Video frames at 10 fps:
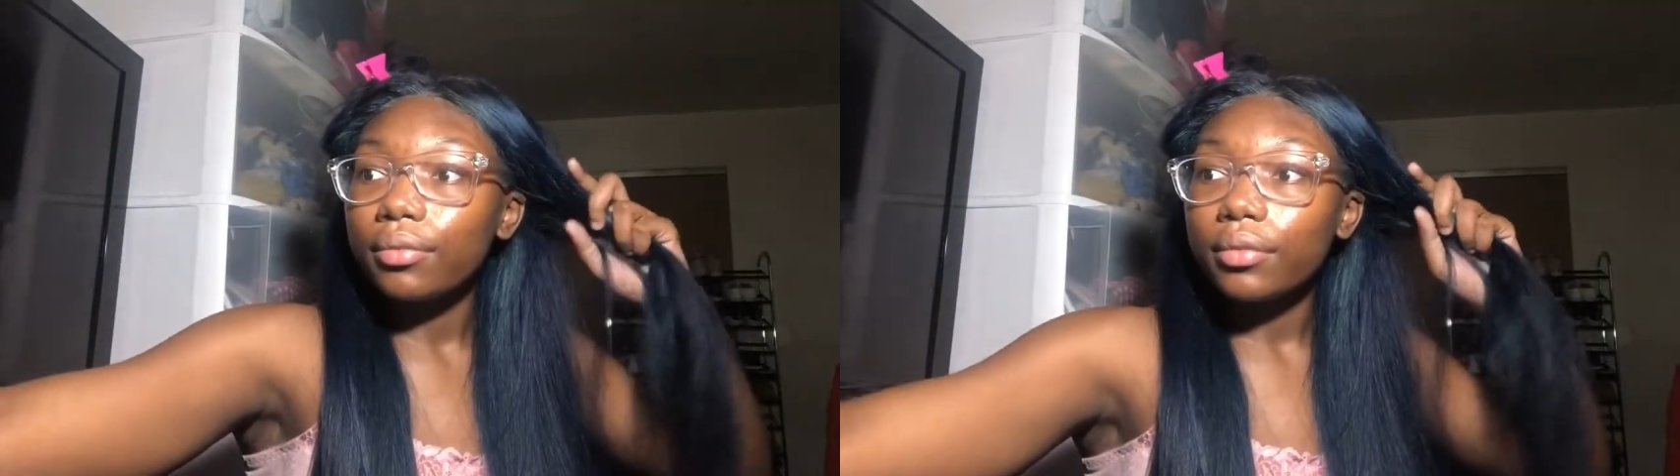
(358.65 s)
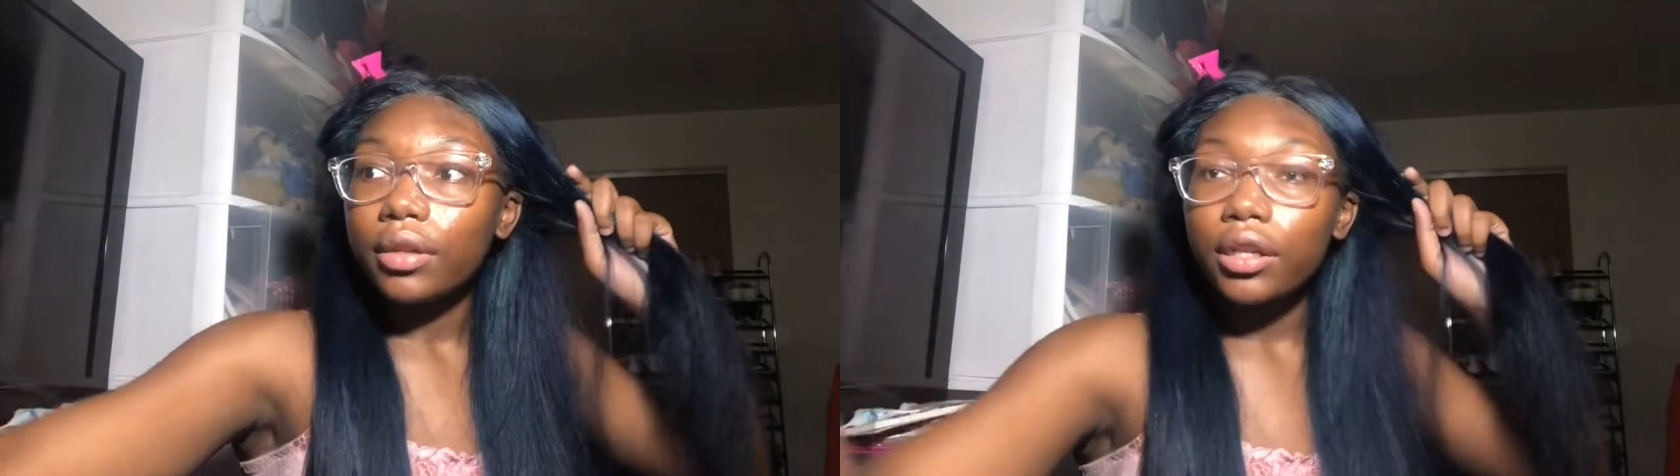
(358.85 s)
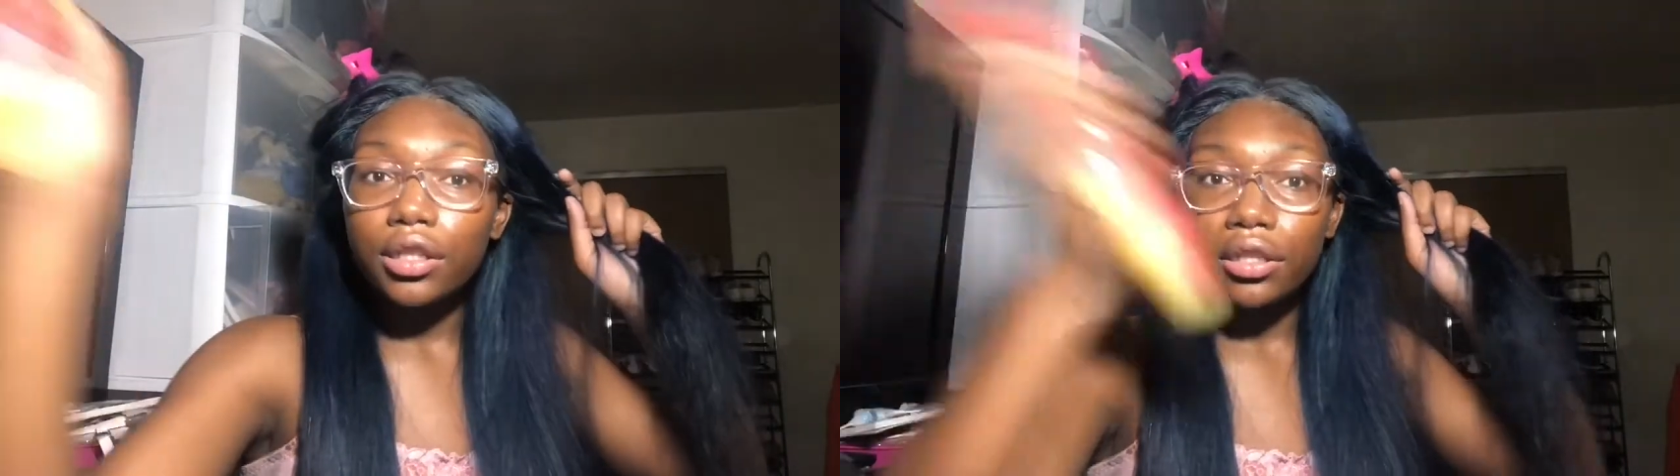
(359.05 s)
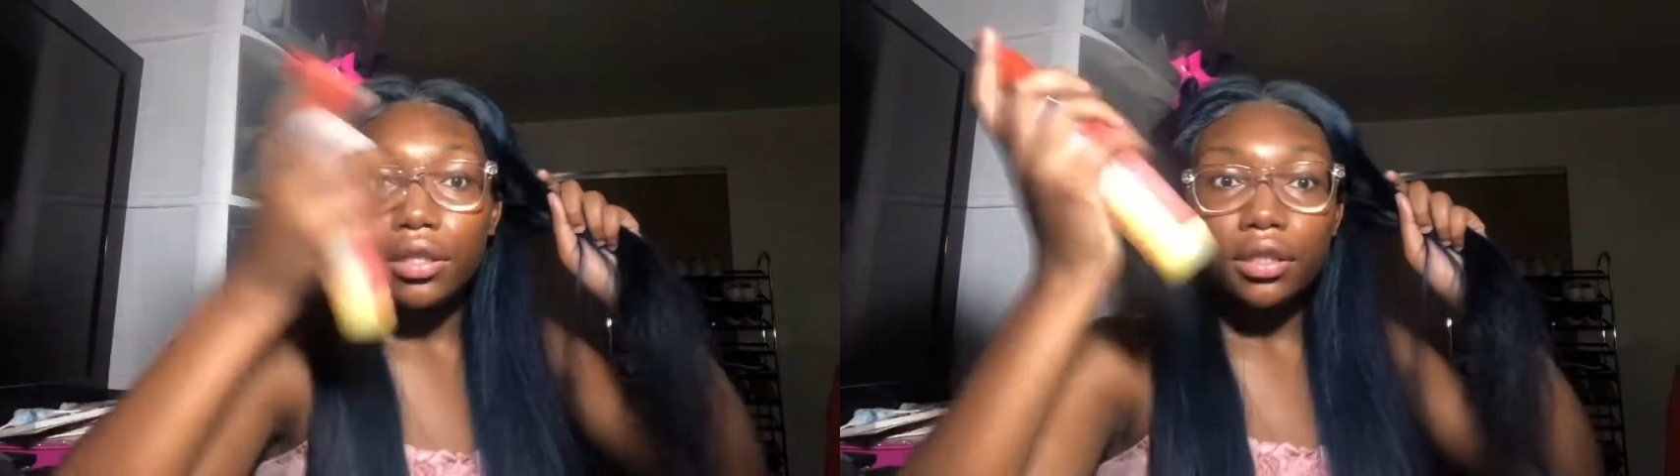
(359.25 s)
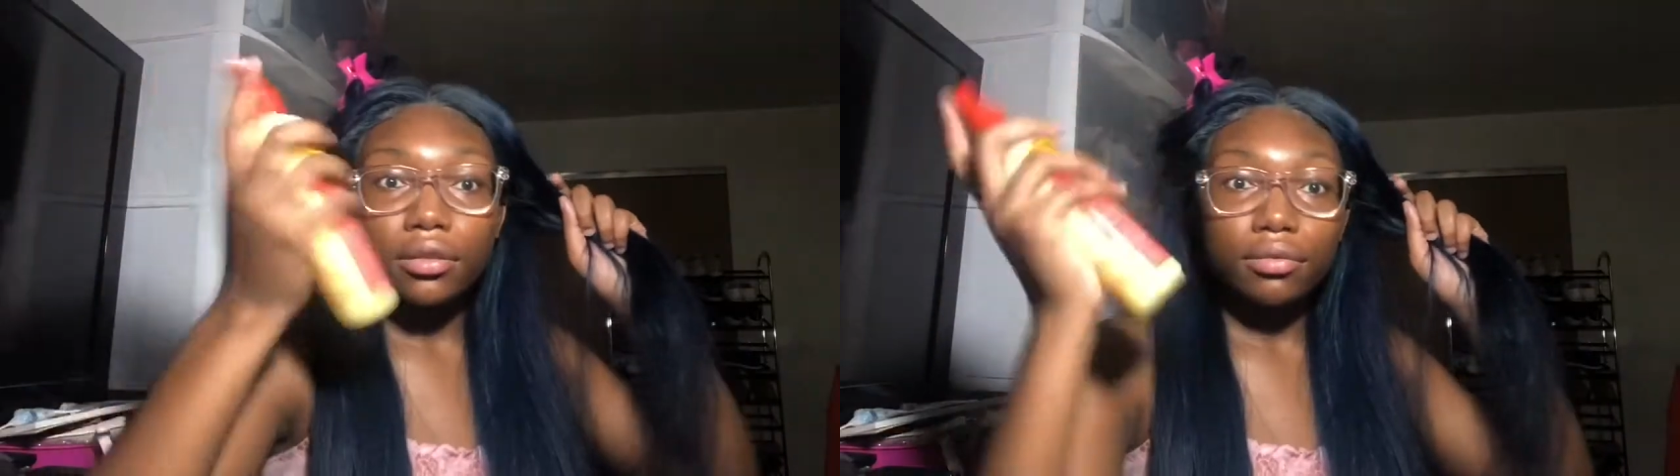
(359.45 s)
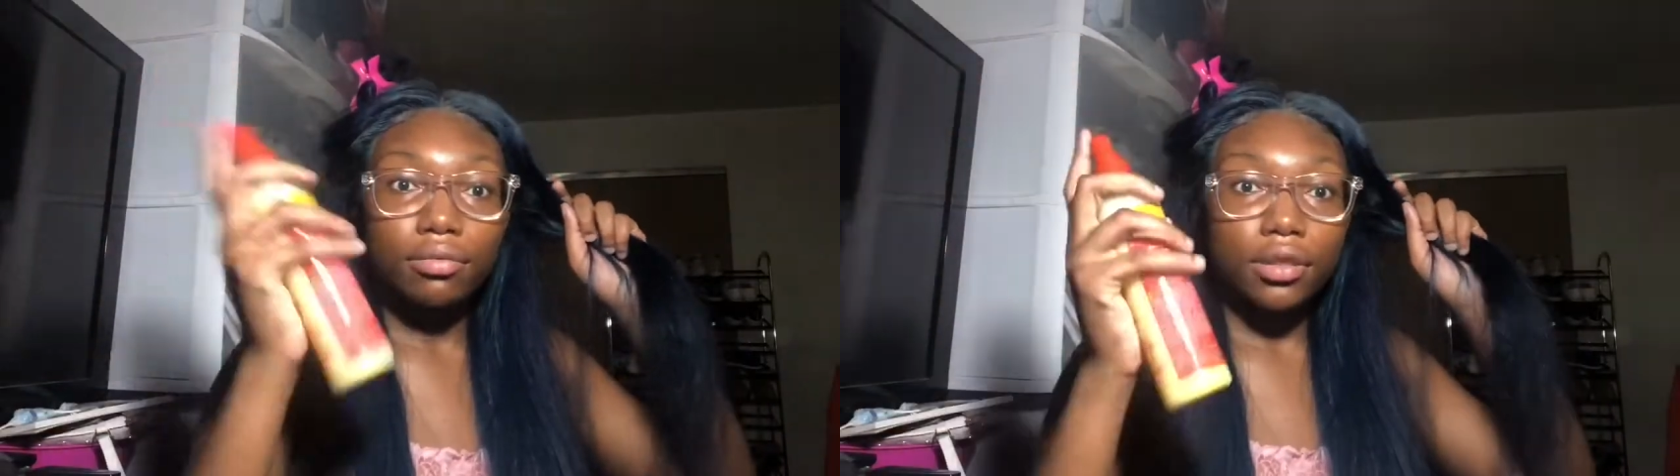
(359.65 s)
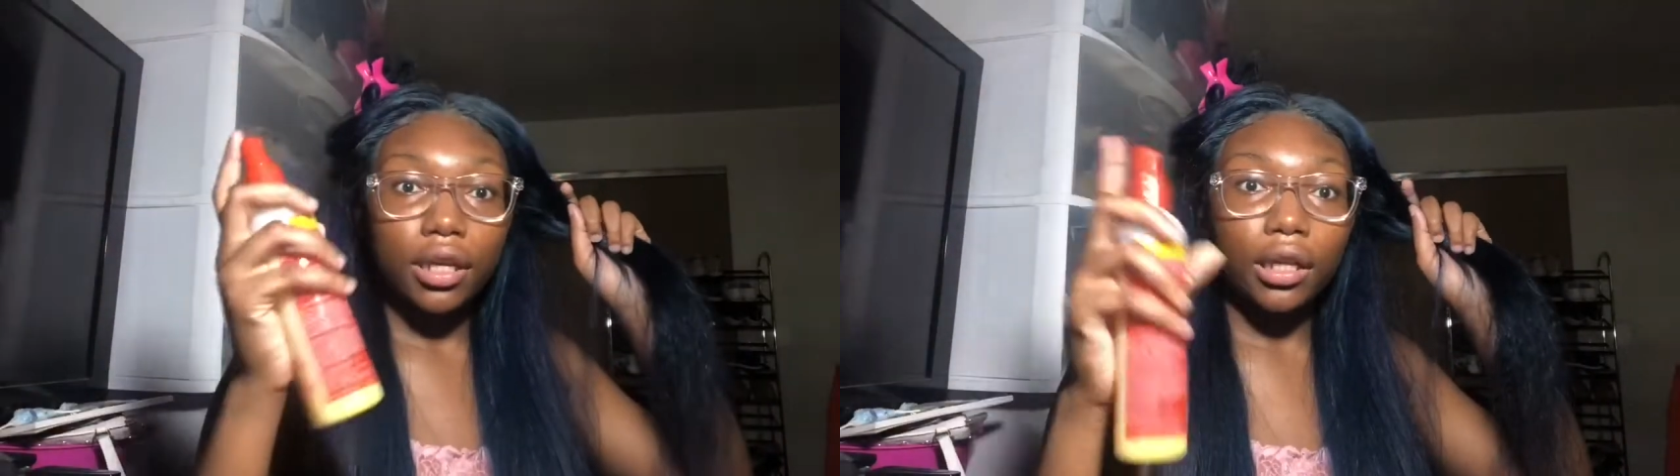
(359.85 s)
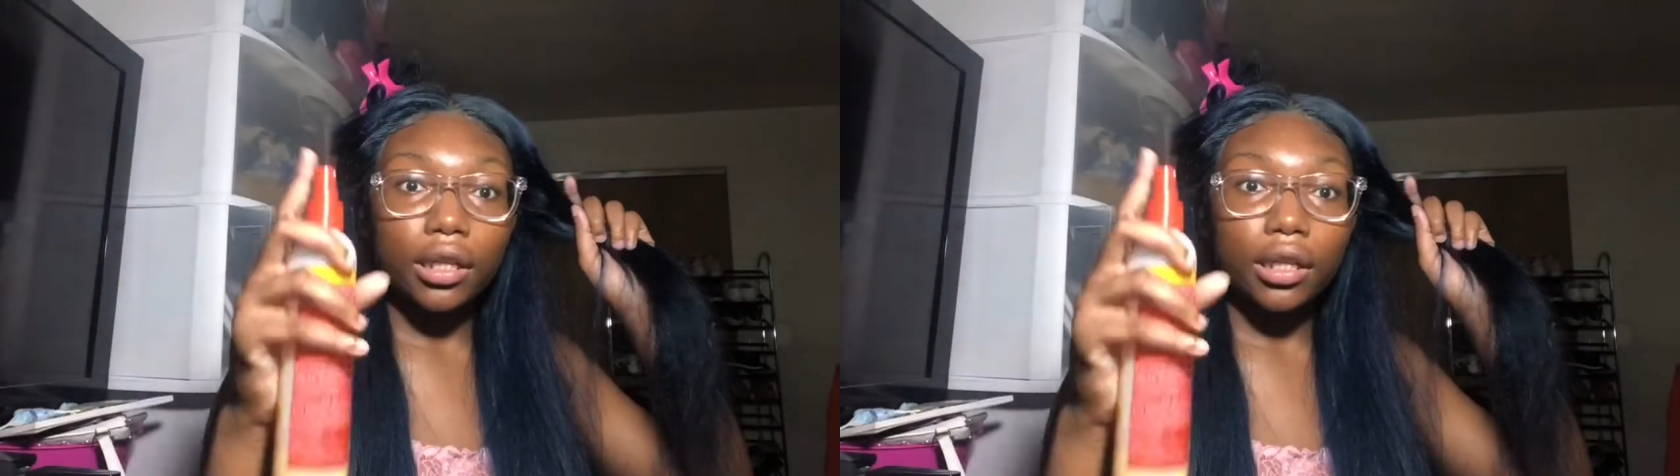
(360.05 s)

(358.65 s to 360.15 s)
I just take